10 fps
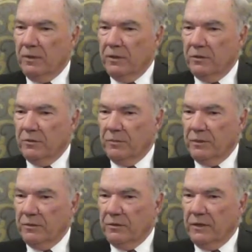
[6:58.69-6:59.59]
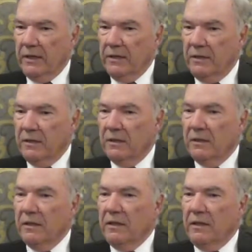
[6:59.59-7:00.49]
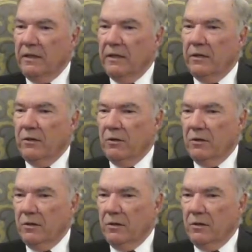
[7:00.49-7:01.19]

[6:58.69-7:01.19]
participants said he had heard